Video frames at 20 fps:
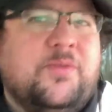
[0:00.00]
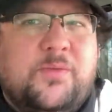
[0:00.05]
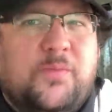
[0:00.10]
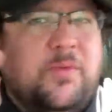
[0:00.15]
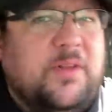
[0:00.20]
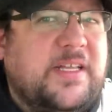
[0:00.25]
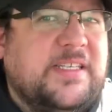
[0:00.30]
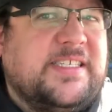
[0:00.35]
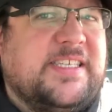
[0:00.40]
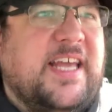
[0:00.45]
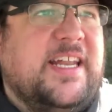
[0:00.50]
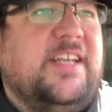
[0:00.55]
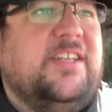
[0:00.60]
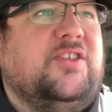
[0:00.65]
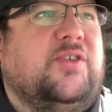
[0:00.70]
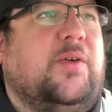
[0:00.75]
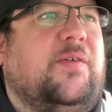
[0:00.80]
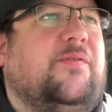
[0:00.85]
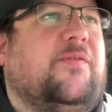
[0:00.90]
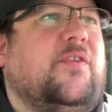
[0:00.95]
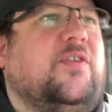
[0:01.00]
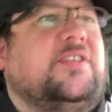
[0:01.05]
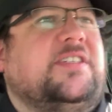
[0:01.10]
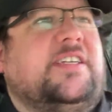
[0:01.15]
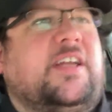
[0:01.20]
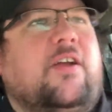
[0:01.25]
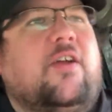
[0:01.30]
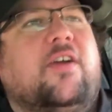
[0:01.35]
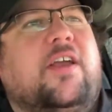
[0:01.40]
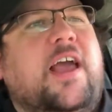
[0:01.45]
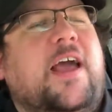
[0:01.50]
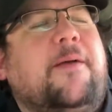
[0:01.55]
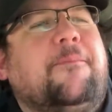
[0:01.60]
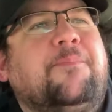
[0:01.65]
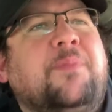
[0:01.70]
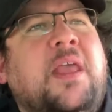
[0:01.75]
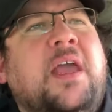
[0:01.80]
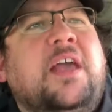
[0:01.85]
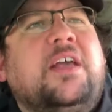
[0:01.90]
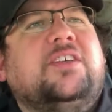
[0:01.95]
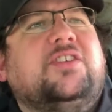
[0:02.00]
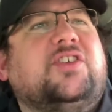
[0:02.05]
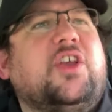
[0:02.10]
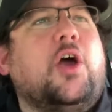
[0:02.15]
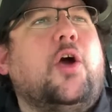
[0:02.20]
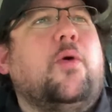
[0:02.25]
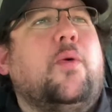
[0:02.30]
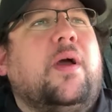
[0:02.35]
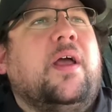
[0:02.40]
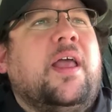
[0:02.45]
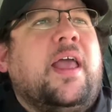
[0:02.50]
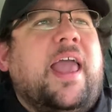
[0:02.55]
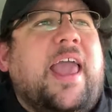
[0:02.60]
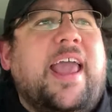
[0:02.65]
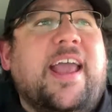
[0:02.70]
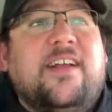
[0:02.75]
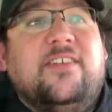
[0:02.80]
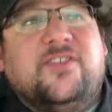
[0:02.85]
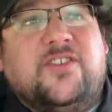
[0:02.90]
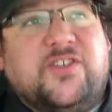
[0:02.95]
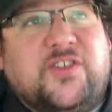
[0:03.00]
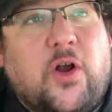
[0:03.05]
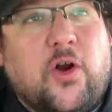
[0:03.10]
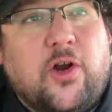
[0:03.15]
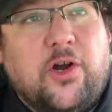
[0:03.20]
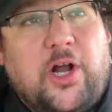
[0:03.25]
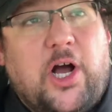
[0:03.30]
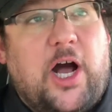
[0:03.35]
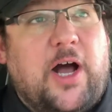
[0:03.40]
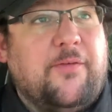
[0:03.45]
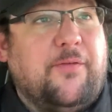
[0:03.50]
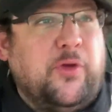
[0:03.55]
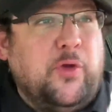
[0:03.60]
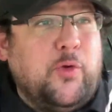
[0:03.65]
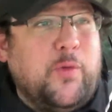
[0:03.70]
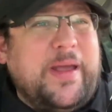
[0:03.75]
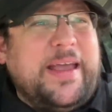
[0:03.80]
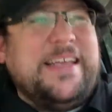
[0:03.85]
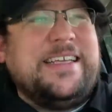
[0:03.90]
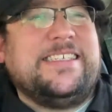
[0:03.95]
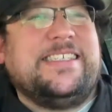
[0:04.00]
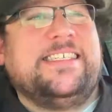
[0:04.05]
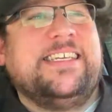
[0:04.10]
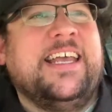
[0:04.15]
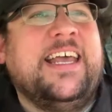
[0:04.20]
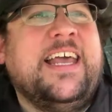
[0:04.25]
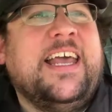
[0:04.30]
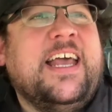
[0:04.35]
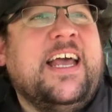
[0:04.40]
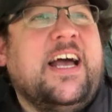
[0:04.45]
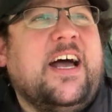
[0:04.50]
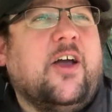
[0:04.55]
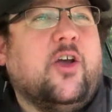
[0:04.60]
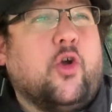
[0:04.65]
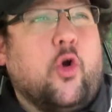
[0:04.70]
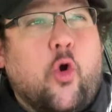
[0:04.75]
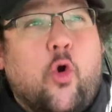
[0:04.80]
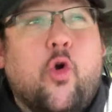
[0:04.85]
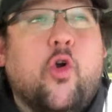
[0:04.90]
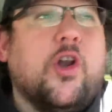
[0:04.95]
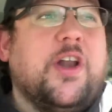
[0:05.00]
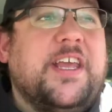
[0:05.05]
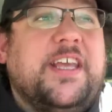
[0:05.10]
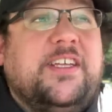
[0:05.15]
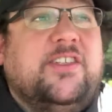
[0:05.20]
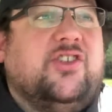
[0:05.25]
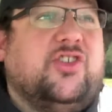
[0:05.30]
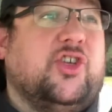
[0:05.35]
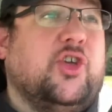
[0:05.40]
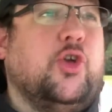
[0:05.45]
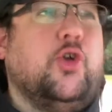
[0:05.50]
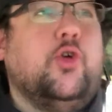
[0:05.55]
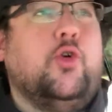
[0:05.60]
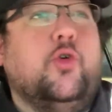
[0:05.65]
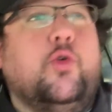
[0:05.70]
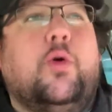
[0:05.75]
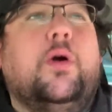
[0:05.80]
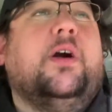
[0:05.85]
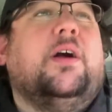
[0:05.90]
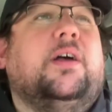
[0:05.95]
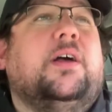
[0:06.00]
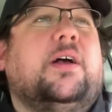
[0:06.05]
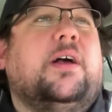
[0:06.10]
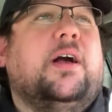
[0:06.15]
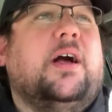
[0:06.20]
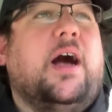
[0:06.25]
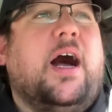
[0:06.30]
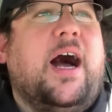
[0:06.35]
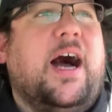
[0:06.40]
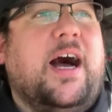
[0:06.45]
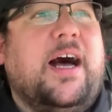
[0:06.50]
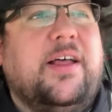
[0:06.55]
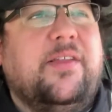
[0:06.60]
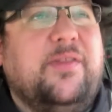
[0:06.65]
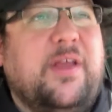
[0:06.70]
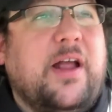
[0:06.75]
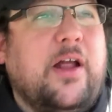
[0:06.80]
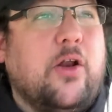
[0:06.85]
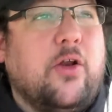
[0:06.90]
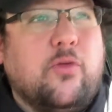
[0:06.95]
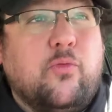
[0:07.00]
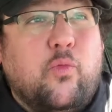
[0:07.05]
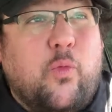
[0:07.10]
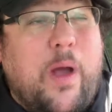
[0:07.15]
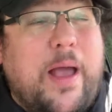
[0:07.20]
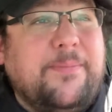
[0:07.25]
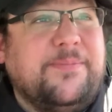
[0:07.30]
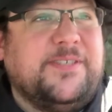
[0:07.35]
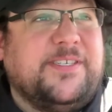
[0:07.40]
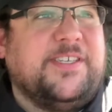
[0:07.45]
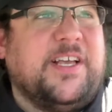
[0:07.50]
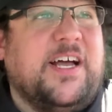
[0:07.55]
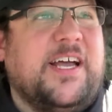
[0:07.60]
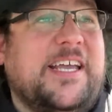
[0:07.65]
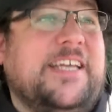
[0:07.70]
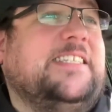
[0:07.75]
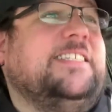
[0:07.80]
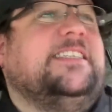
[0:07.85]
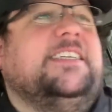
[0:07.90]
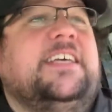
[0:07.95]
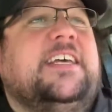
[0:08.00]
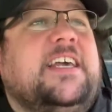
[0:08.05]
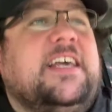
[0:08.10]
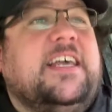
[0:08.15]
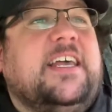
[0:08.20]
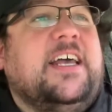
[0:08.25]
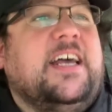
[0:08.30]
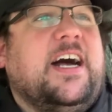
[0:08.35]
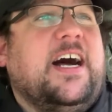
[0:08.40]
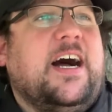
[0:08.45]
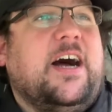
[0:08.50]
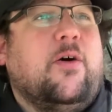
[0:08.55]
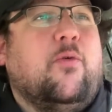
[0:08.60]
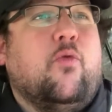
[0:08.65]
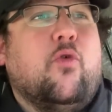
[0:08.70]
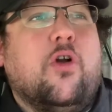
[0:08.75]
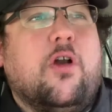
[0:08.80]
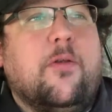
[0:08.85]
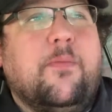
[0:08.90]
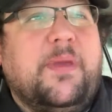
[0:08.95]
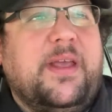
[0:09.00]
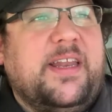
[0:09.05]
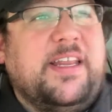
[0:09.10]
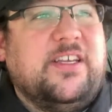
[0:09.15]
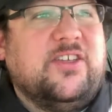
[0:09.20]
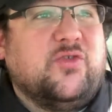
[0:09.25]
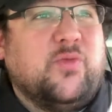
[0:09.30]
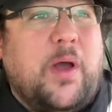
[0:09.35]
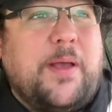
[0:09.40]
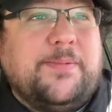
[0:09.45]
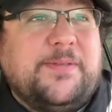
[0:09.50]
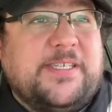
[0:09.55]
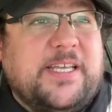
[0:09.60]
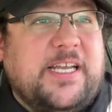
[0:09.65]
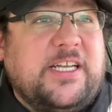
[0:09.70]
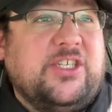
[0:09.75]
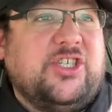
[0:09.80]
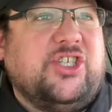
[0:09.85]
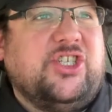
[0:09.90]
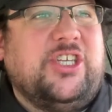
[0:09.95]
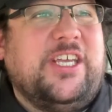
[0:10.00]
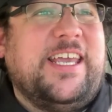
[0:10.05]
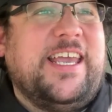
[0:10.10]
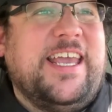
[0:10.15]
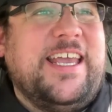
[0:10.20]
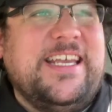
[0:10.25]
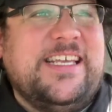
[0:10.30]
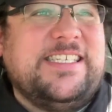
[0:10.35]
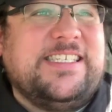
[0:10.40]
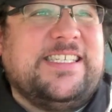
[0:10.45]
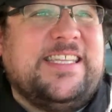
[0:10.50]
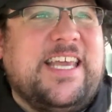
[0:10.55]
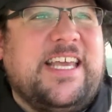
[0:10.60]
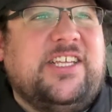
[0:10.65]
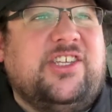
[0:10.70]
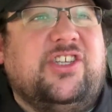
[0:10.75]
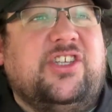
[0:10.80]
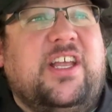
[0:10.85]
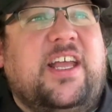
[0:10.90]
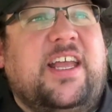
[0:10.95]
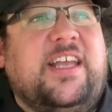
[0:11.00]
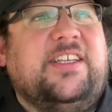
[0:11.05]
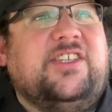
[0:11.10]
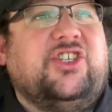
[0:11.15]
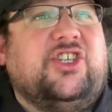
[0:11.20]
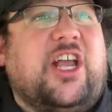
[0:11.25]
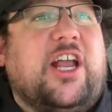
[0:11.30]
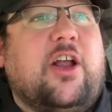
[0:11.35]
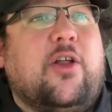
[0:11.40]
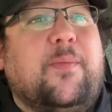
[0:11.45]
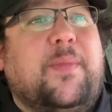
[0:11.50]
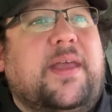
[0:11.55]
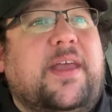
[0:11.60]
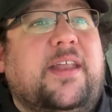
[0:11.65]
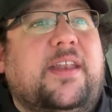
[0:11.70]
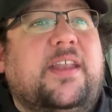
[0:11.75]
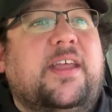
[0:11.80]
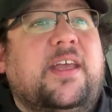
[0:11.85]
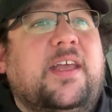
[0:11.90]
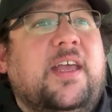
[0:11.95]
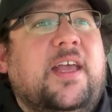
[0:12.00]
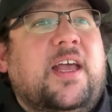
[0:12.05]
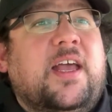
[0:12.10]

let's get into it first here, okay? So, Ann Sarnoff, who is, according to their website, Warner Media's website, she is a chairman